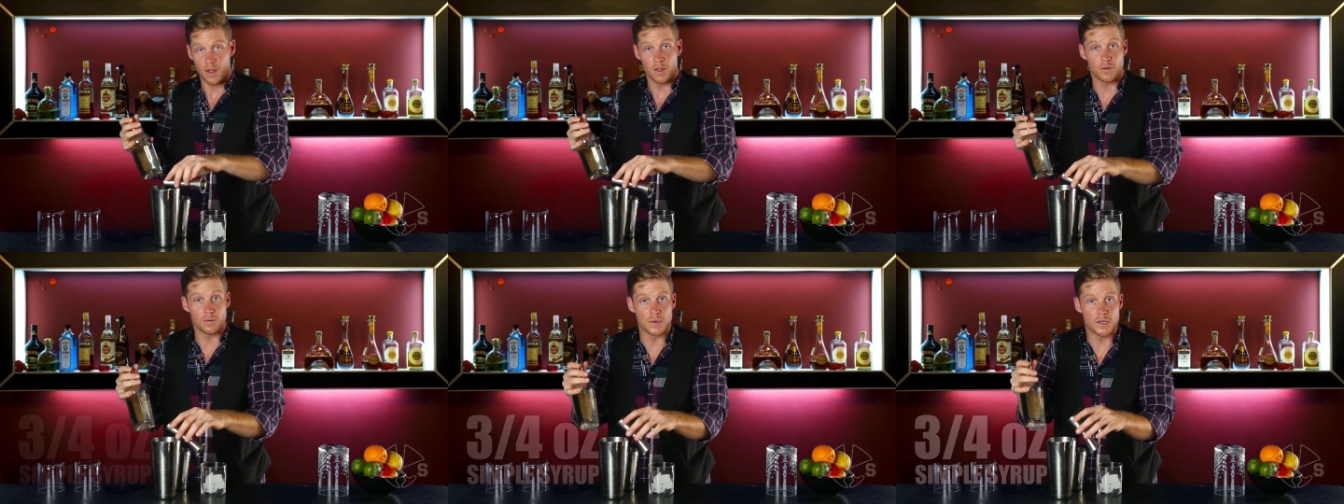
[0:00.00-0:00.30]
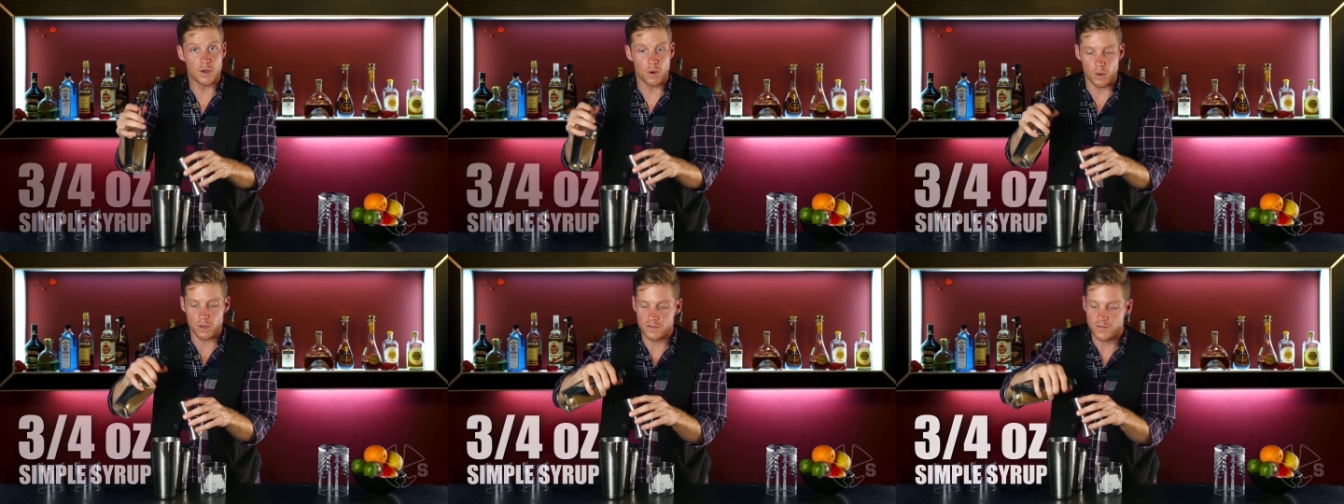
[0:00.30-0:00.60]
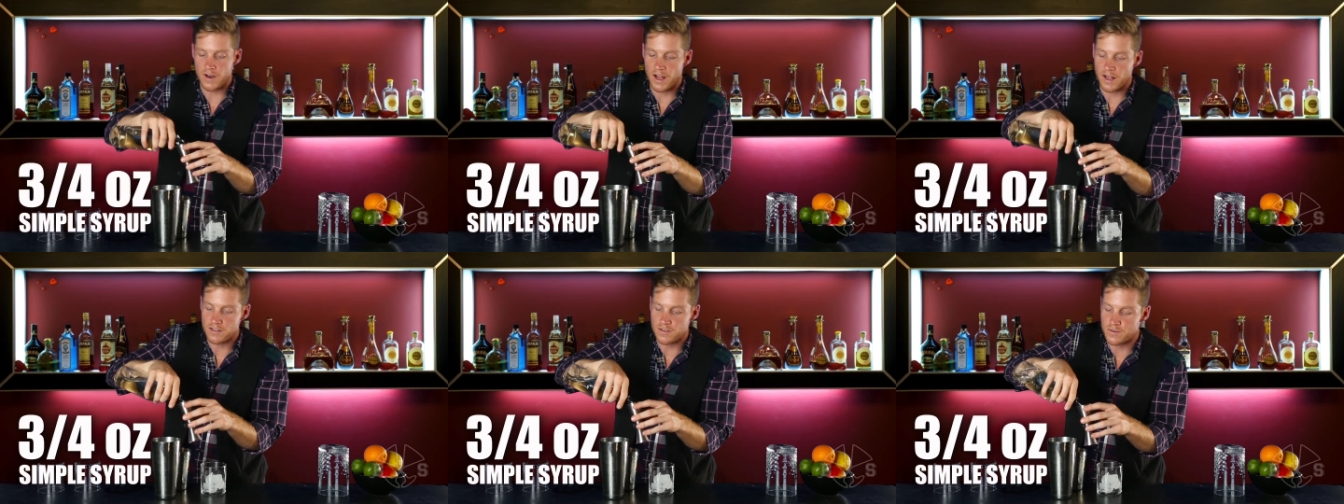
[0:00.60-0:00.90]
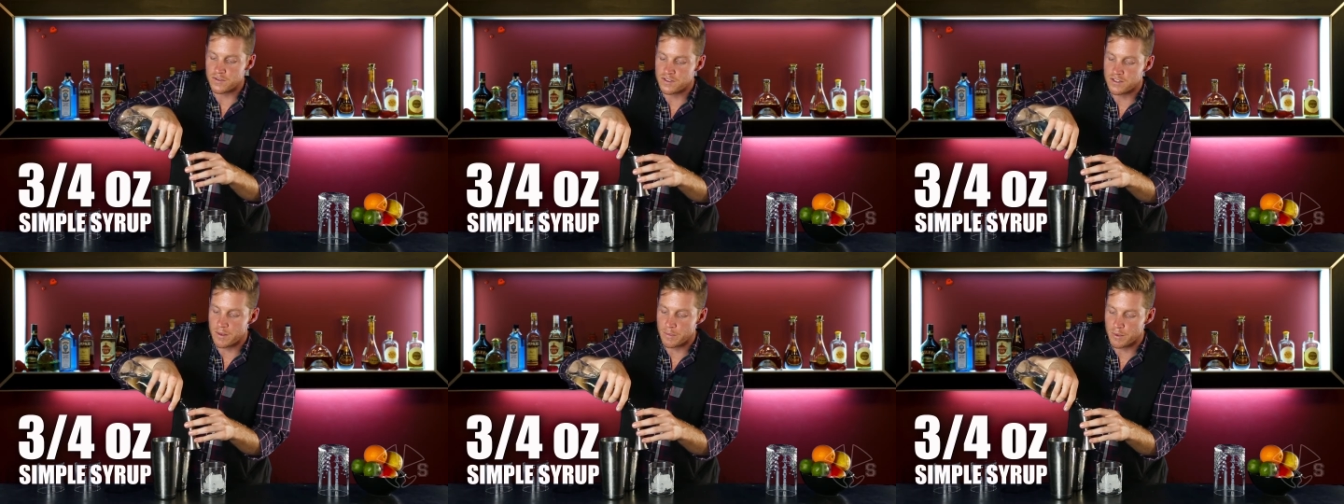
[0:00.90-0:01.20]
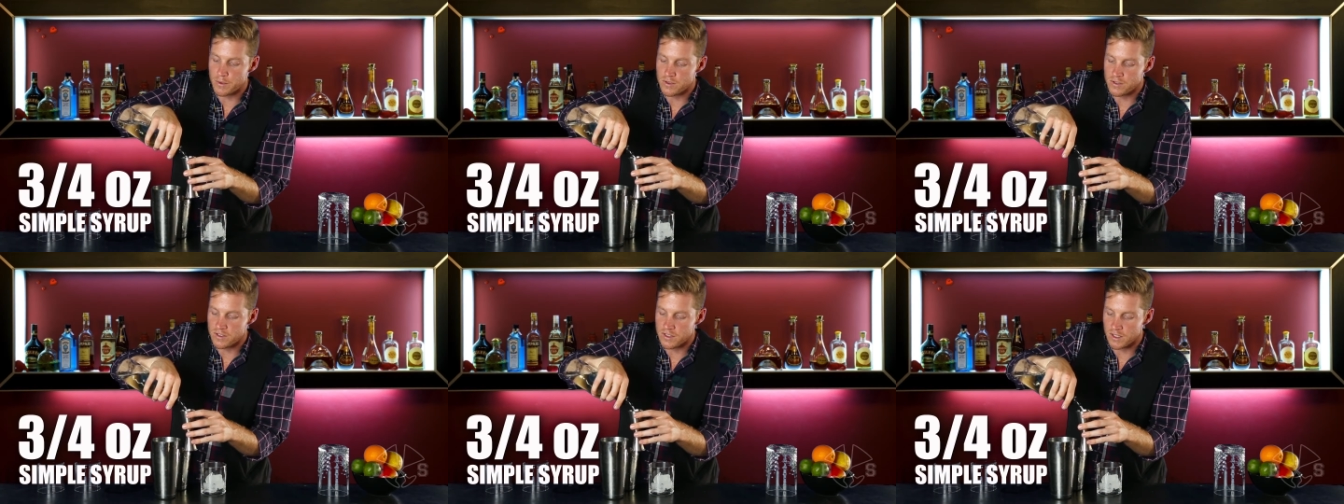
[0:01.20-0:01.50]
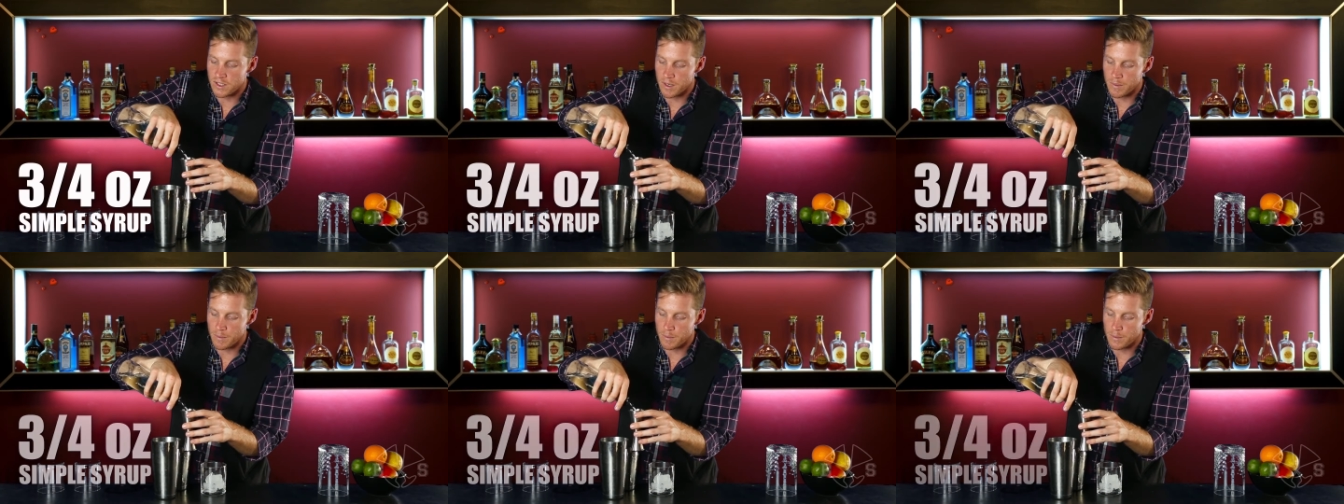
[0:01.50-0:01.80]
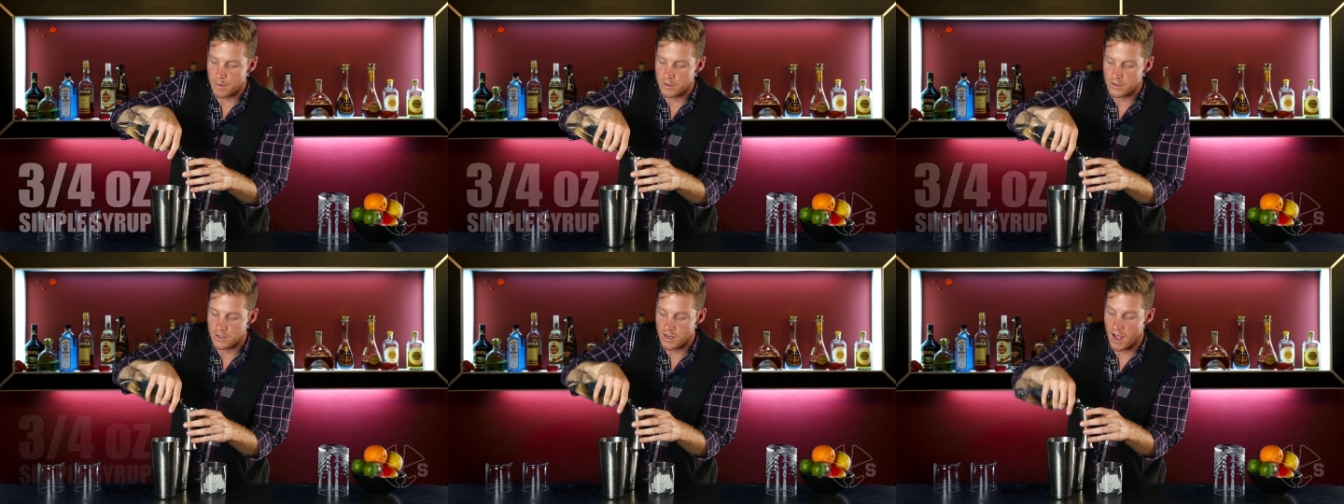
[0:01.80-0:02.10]
Three quarters of an ounce of simple syrup,
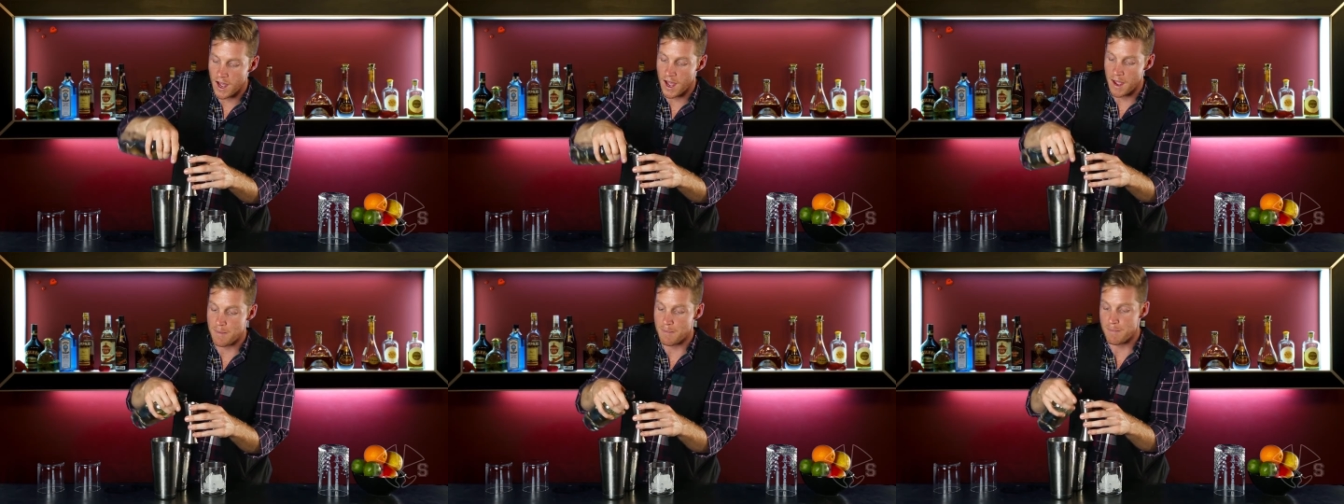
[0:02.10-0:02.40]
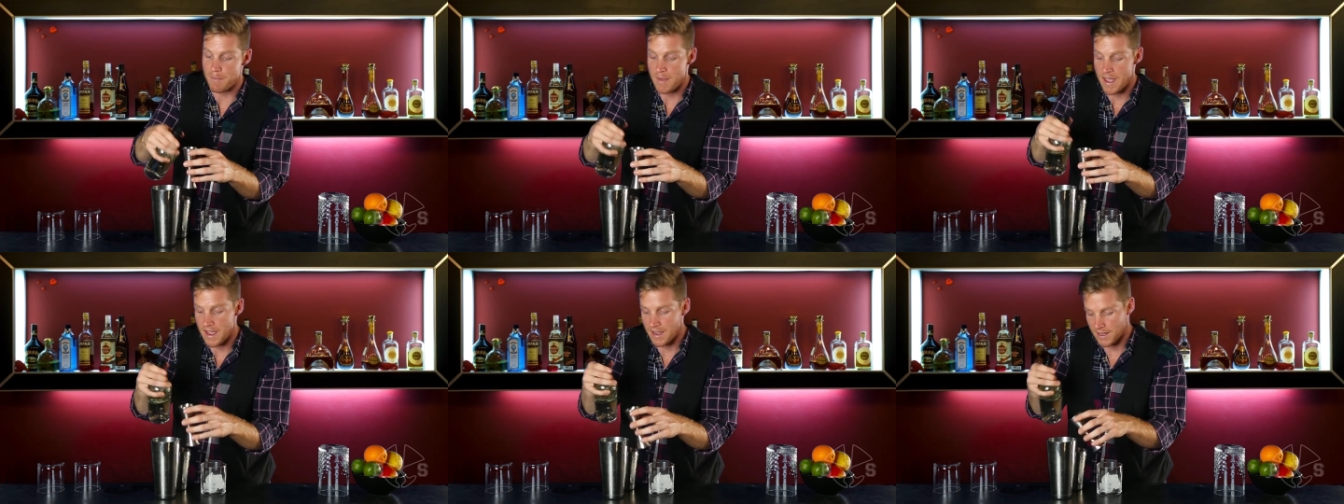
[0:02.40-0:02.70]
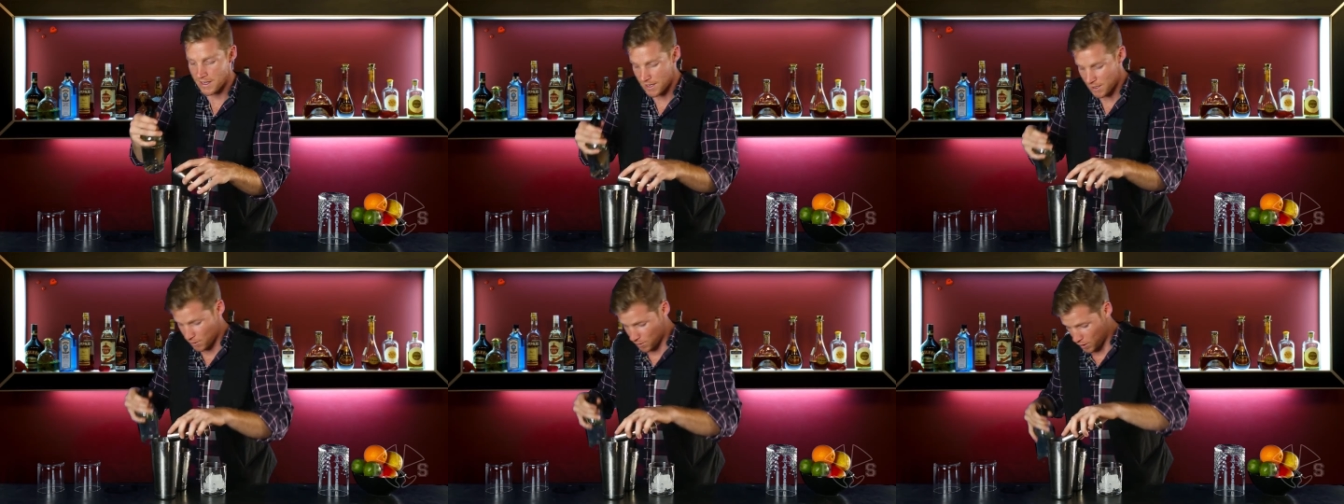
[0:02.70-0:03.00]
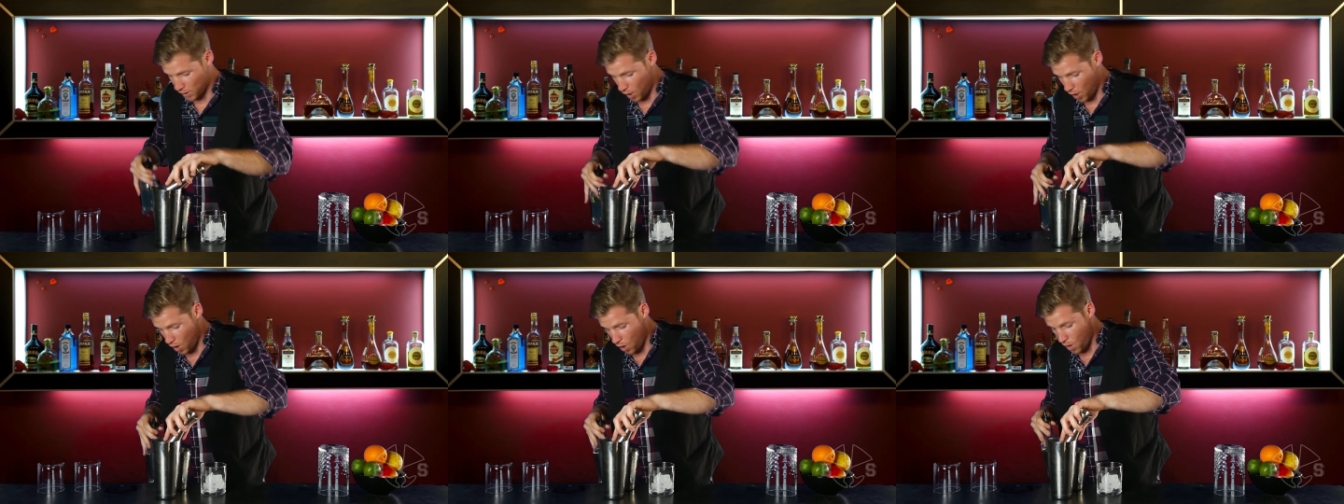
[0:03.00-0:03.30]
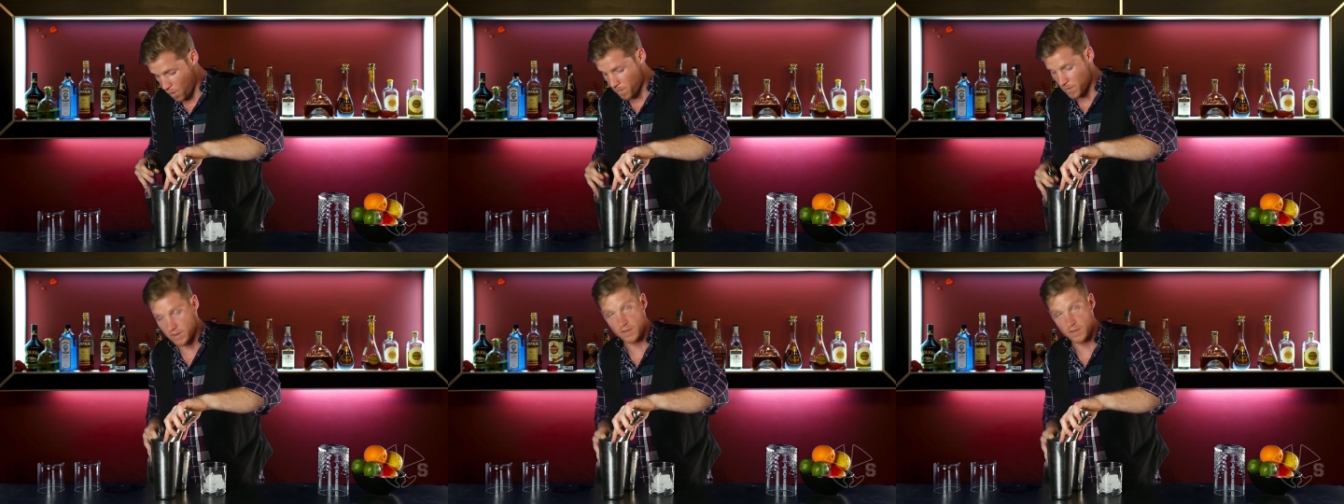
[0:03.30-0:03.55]
which I make here at home.